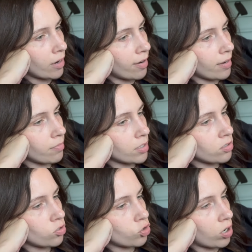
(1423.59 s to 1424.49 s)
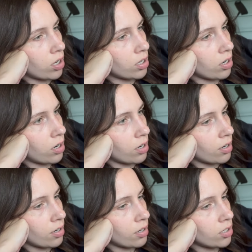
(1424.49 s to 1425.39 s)
All right, let's draw a
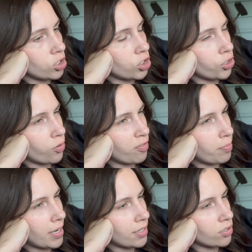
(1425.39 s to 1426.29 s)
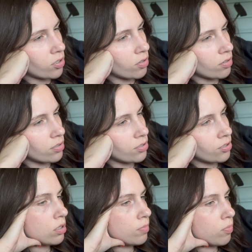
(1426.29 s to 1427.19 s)
card. Two of
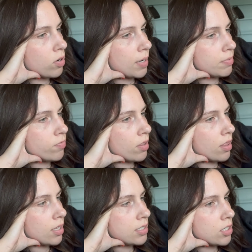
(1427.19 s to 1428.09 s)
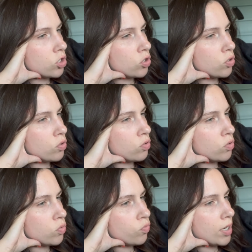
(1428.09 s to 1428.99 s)
Pentacles. The prompt for this is
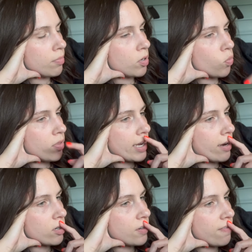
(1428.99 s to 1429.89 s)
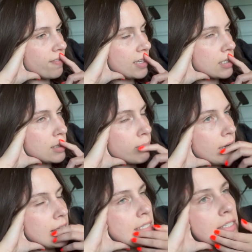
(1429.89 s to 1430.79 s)
to read a book where the character faces a
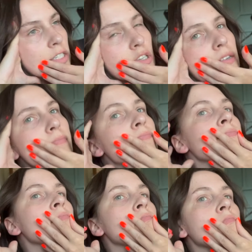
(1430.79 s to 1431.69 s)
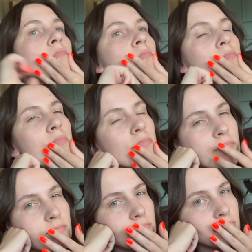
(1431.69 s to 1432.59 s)
big decision.
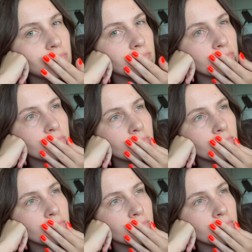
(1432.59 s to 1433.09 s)
Hmm.